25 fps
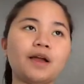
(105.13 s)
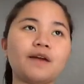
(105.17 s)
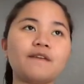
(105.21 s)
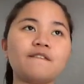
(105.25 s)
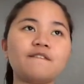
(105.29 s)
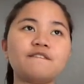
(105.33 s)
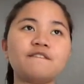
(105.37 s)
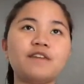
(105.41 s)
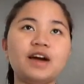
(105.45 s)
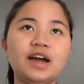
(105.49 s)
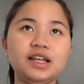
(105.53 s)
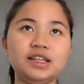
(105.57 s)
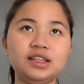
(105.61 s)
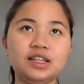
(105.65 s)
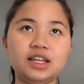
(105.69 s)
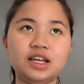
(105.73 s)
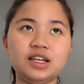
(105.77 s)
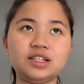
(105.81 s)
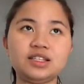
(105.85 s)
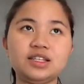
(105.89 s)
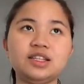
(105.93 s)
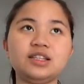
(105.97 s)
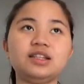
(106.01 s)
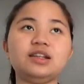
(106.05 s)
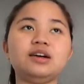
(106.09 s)
findings
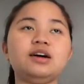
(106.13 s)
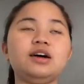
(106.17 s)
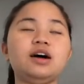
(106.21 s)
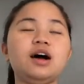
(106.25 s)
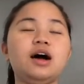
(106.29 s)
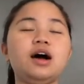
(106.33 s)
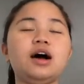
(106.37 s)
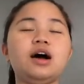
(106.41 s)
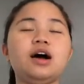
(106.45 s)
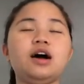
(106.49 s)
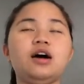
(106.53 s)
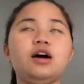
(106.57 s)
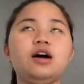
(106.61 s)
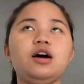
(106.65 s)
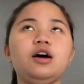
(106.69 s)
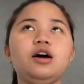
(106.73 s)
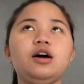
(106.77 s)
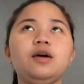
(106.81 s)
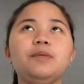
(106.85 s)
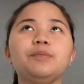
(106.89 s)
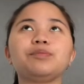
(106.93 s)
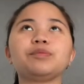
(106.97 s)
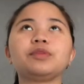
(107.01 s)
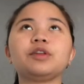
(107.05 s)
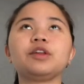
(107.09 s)
in the
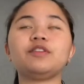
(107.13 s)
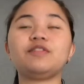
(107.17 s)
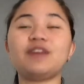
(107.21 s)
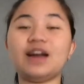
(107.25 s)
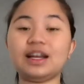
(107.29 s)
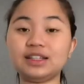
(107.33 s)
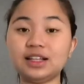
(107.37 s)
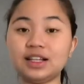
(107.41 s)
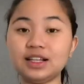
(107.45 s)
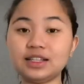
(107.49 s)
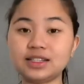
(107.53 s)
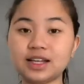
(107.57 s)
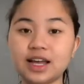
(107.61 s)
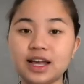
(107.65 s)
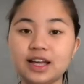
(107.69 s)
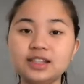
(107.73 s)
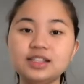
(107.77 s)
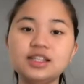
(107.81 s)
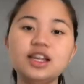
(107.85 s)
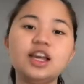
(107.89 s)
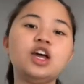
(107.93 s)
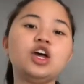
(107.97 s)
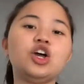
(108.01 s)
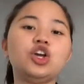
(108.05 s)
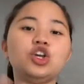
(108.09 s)
vital signs,
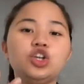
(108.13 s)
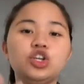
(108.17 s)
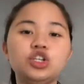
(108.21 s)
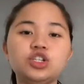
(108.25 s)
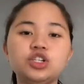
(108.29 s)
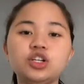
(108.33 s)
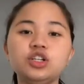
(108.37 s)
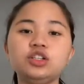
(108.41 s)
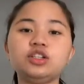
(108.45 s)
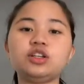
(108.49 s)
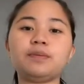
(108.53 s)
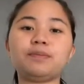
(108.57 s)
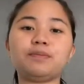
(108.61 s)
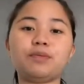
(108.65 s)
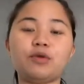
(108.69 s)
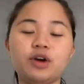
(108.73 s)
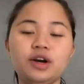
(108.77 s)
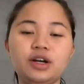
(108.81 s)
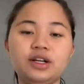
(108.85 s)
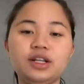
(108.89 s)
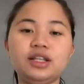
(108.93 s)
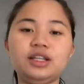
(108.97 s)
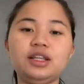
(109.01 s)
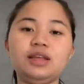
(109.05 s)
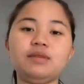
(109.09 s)
you should report
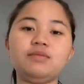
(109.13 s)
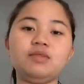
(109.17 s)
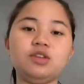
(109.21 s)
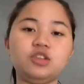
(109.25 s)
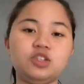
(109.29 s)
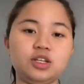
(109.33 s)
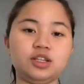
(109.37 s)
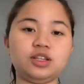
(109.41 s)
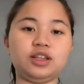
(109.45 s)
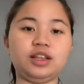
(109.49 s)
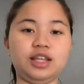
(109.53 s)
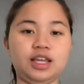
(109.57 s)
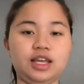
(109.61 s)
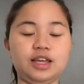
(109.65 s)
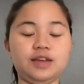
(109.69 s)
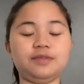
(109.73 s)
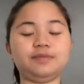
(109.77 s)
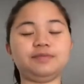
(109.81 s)
it immediately.